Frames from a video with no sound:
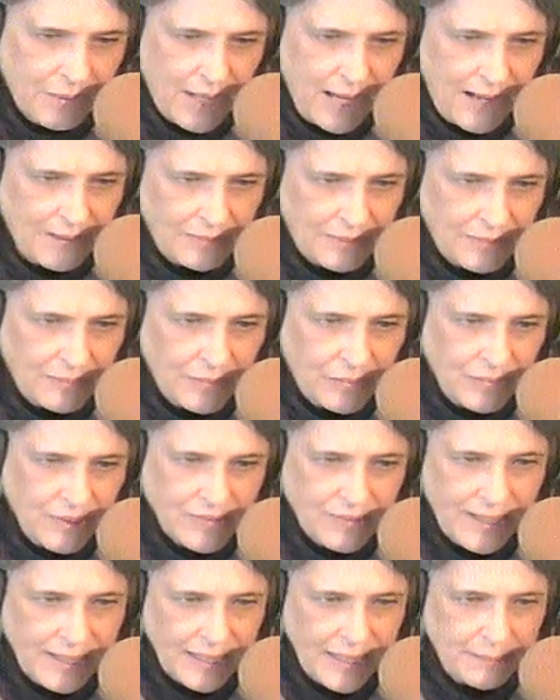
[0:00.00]
problem, the
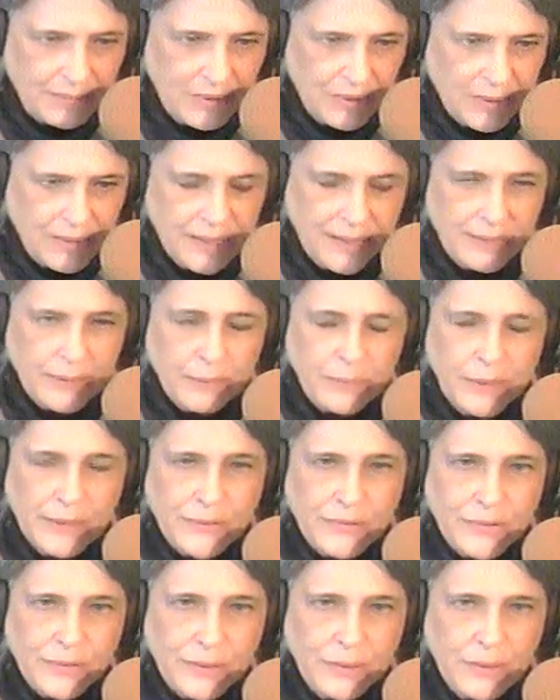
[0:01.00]
reason I kept looking at the
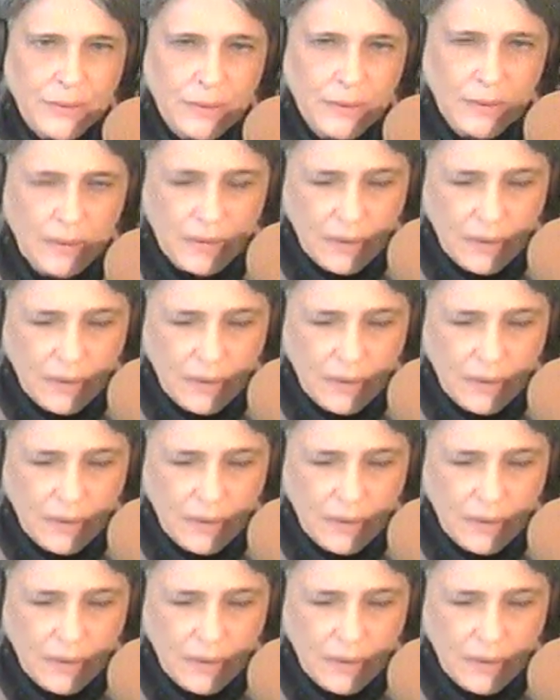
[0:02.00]
picture.